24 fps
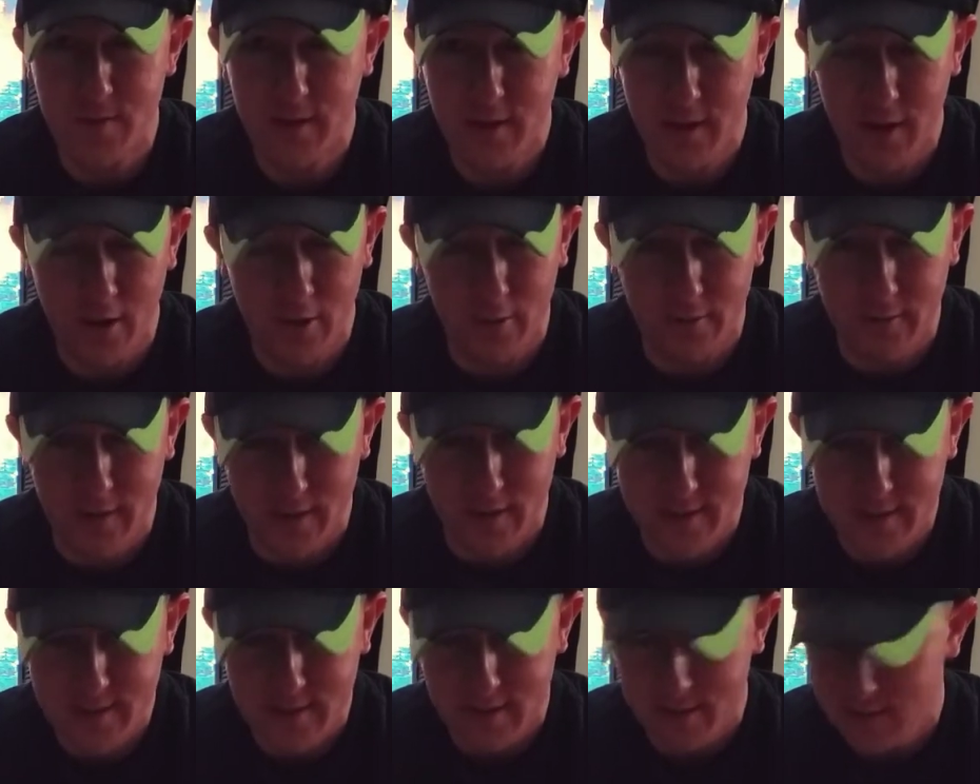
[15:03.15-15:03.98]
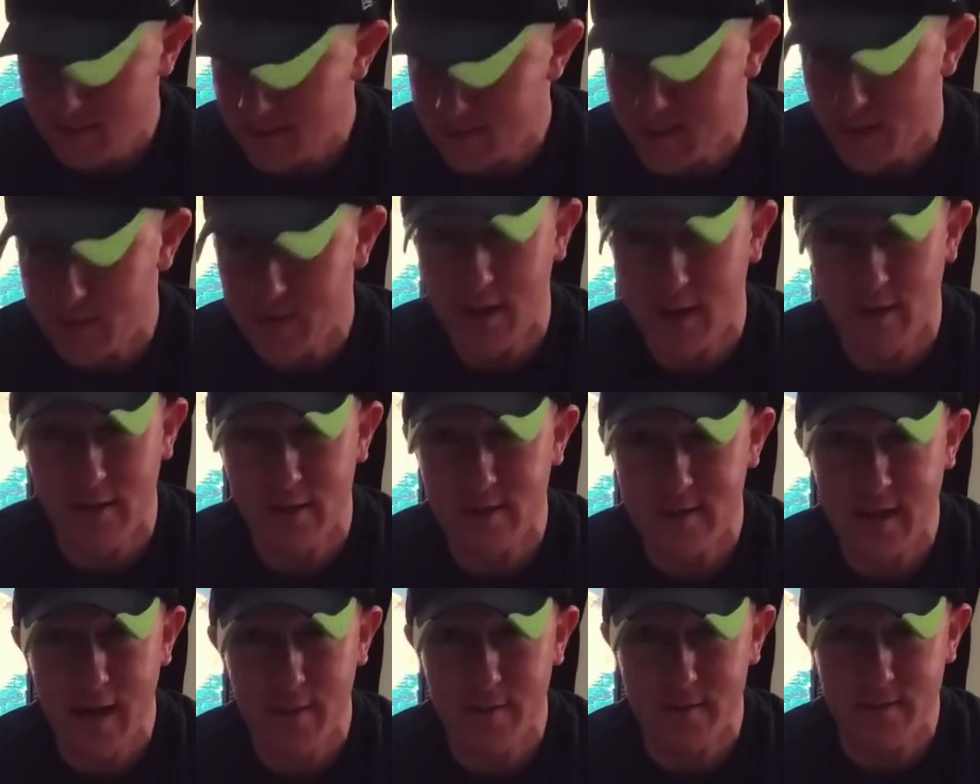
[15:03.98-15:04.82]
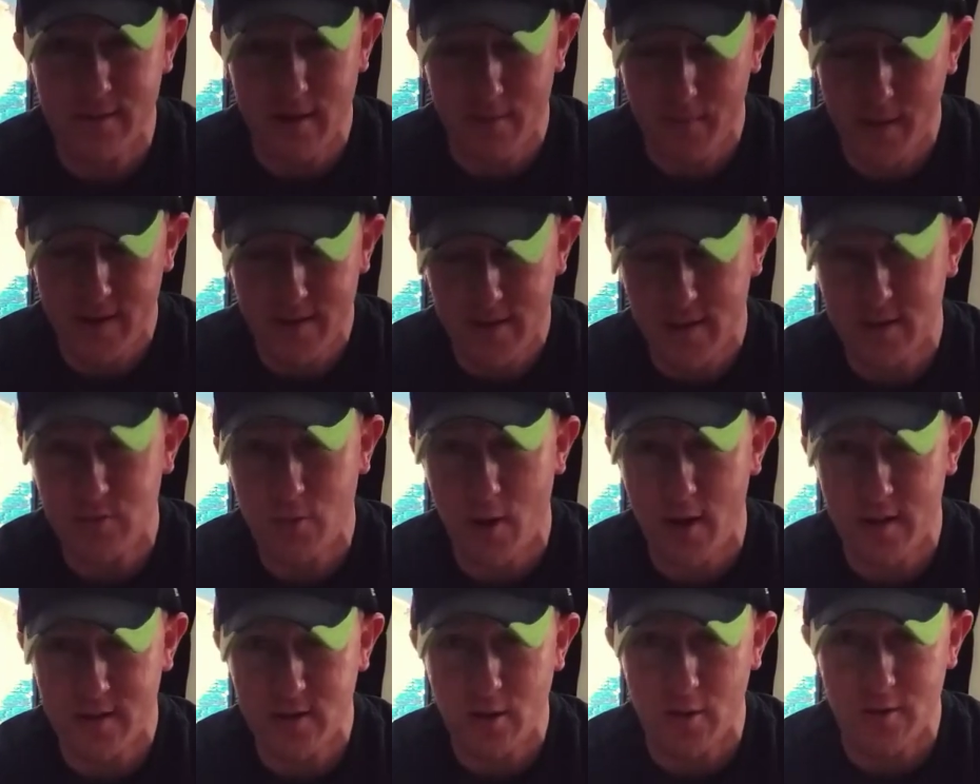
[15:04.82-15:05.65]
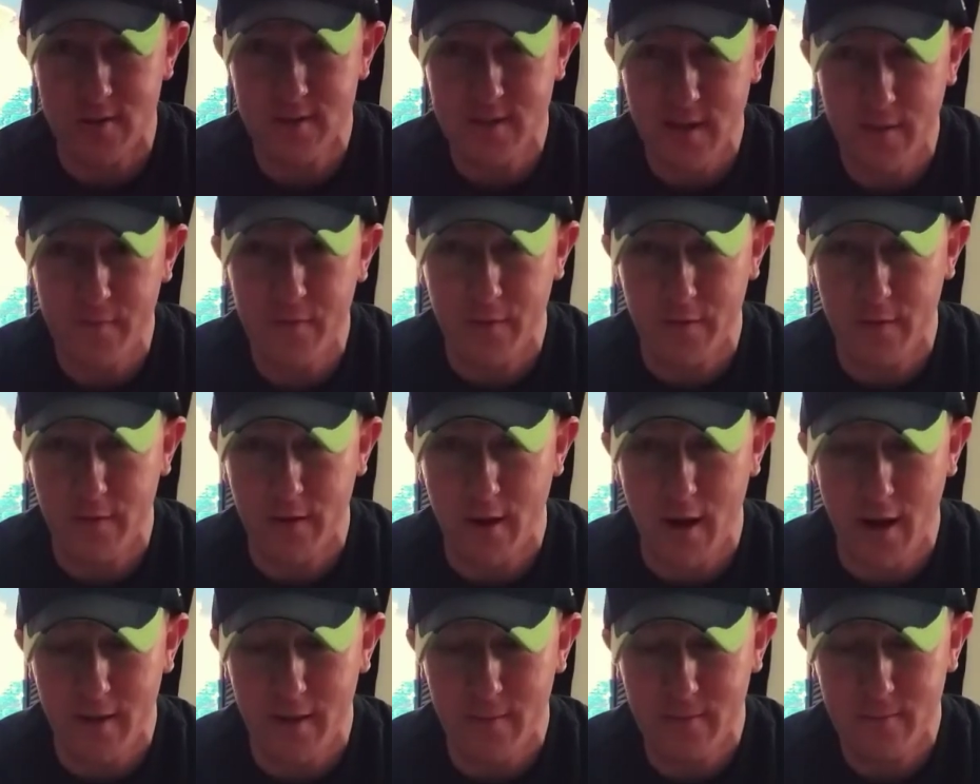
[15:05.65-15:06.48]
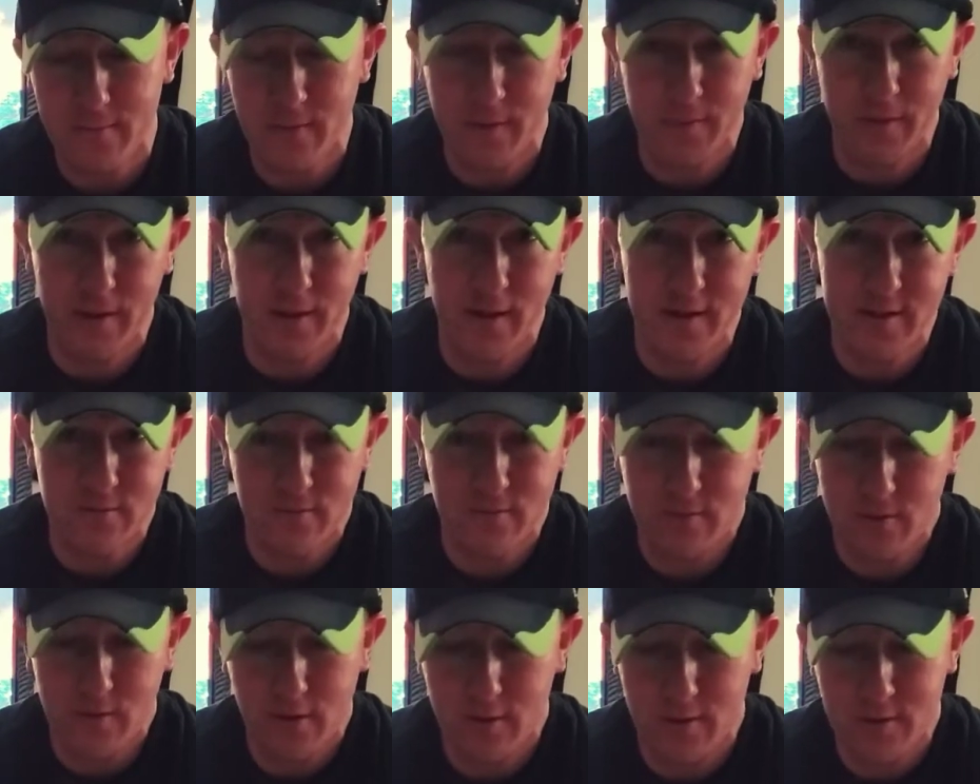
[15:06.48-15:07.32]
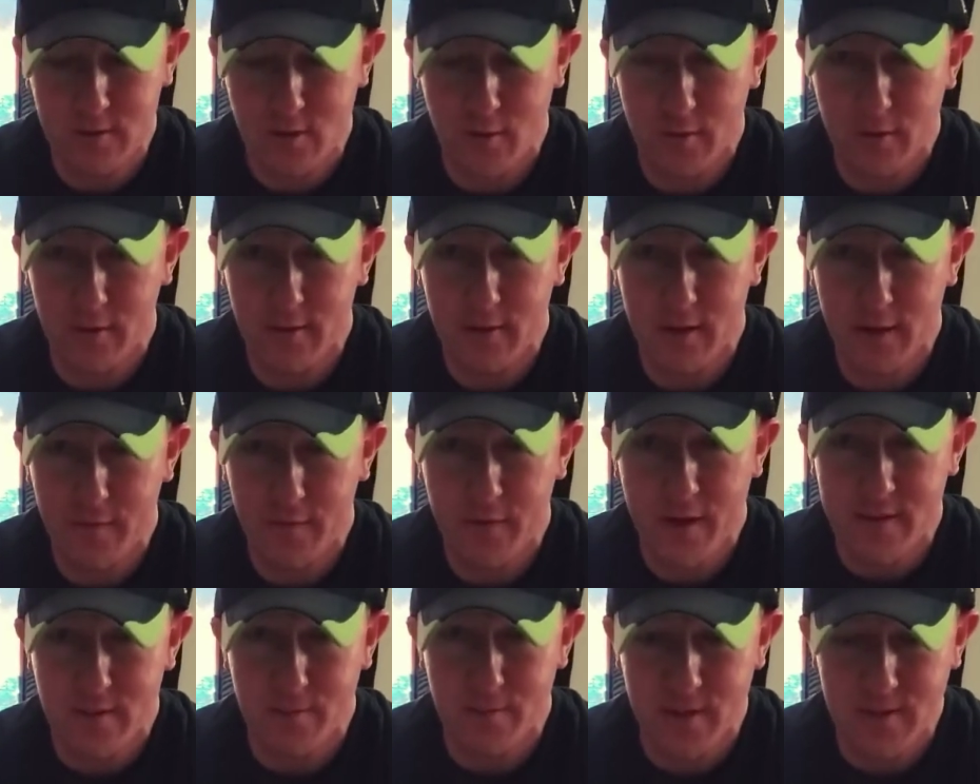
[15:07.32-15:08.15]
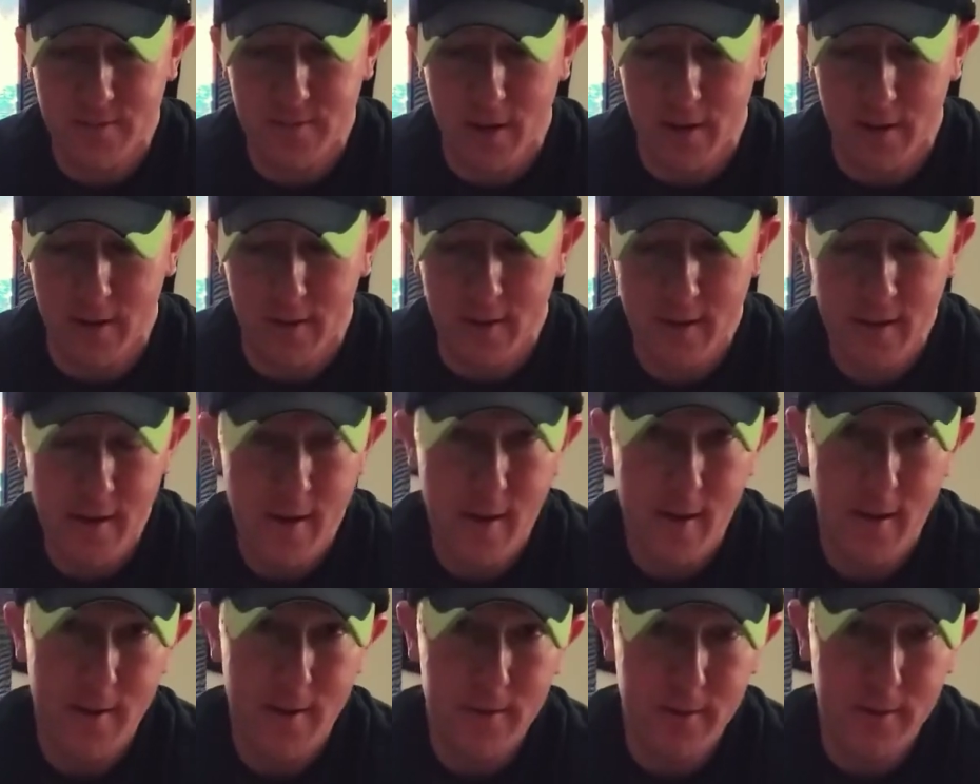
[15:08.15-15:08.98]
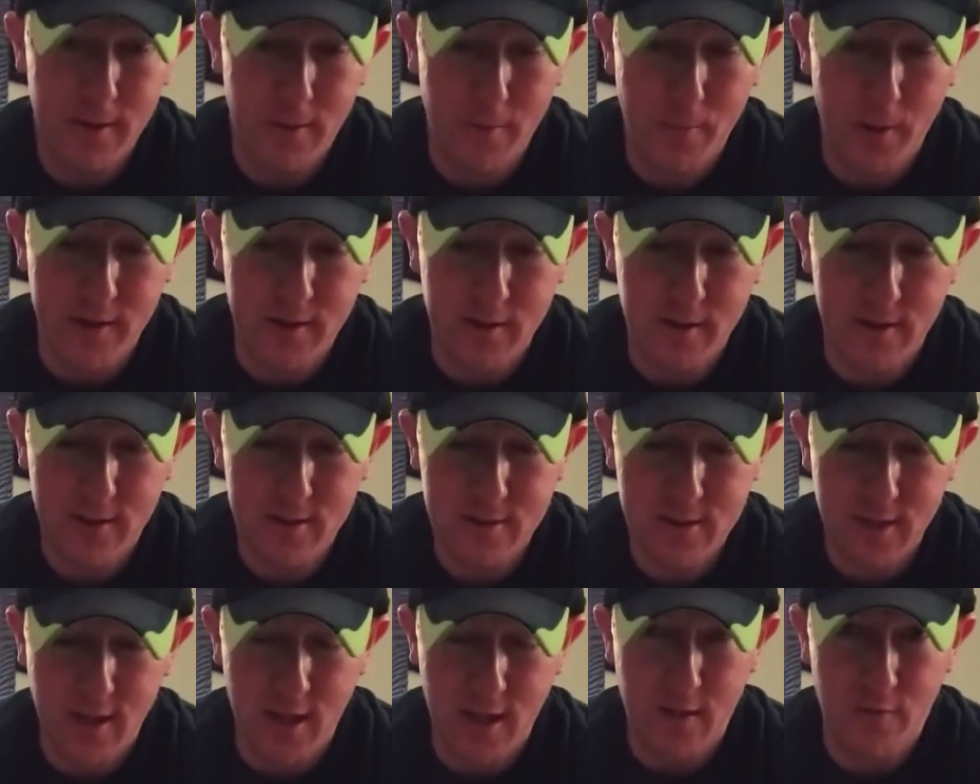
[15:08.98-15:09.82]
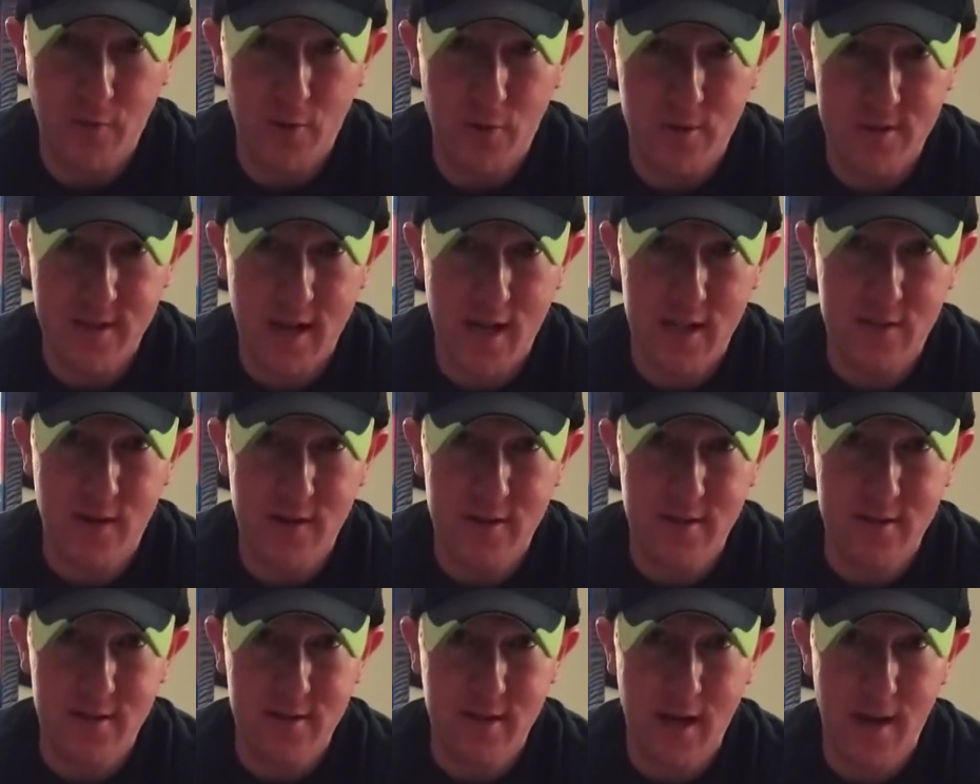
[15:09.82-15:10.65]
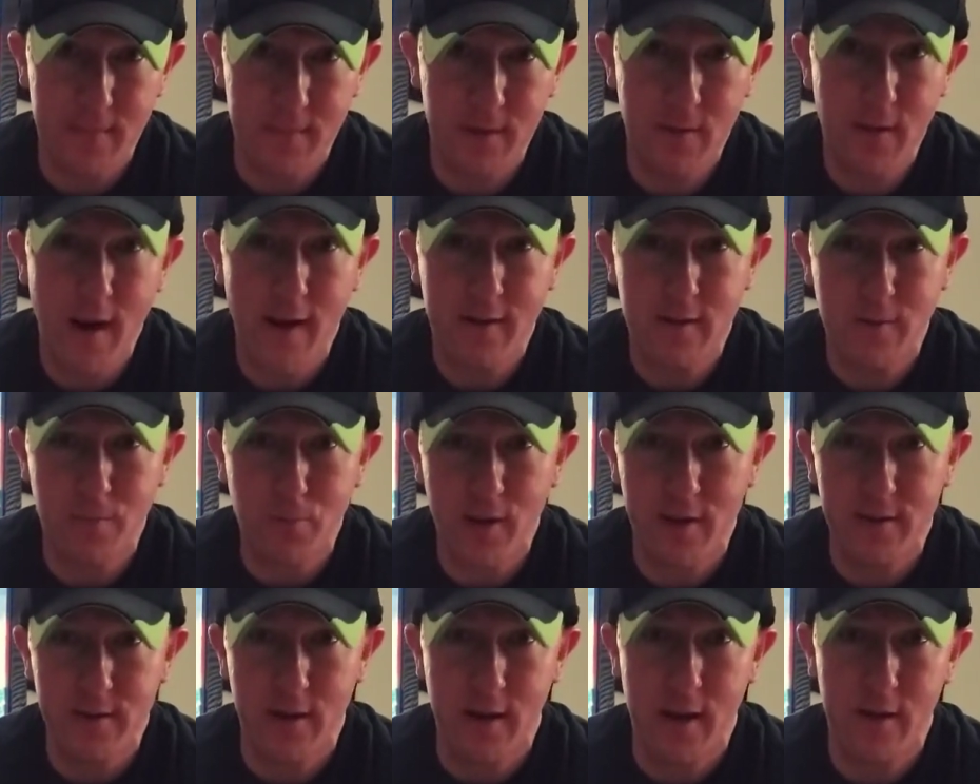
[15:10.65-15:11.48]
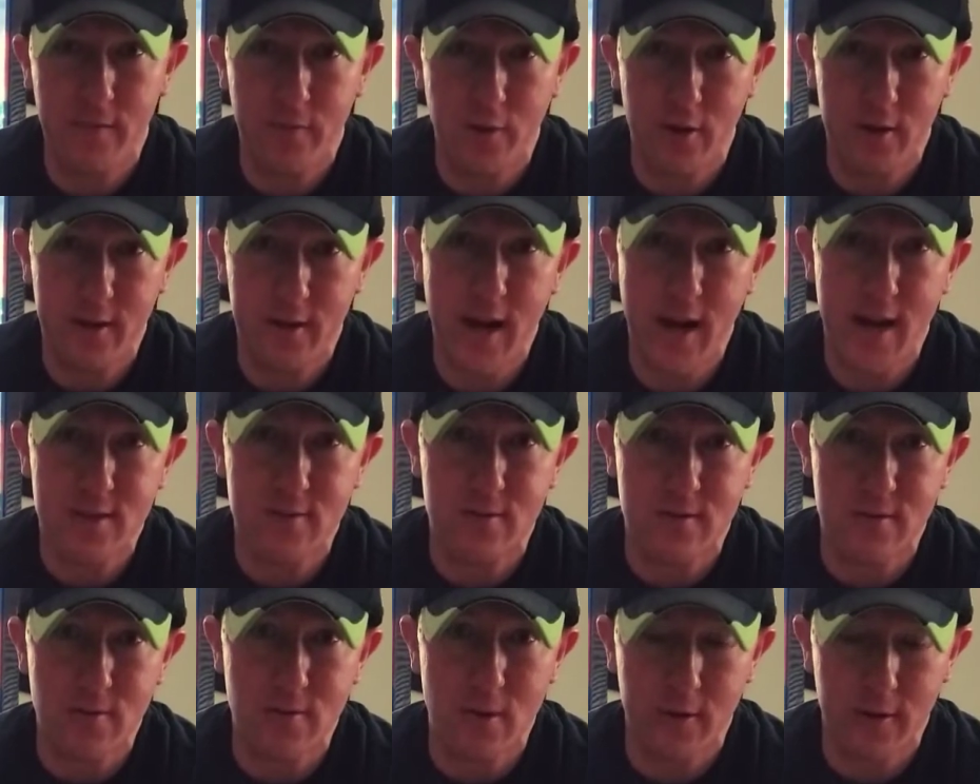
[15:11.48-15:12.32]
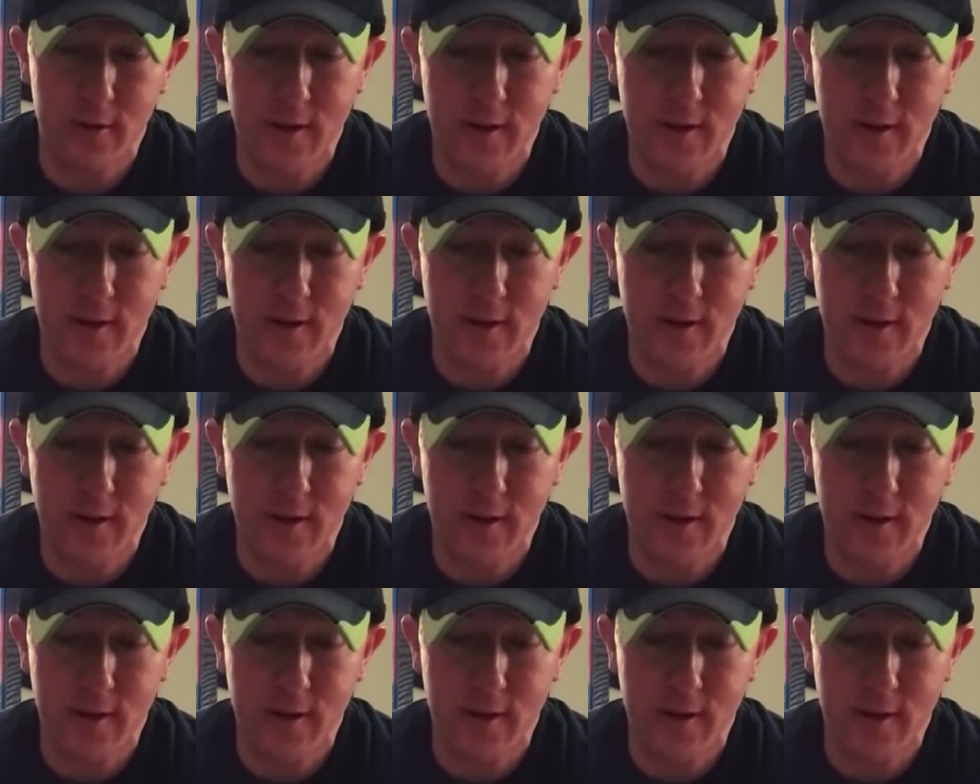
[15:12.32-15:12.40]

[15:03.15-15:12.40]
You know, the soundtrack on this game is amazing. That's why it's called Symphony of the Night. I mean, there's no ifs, ands, or buts about it. But to get the full satisfaction of this game, you have to play the inverted castle as well.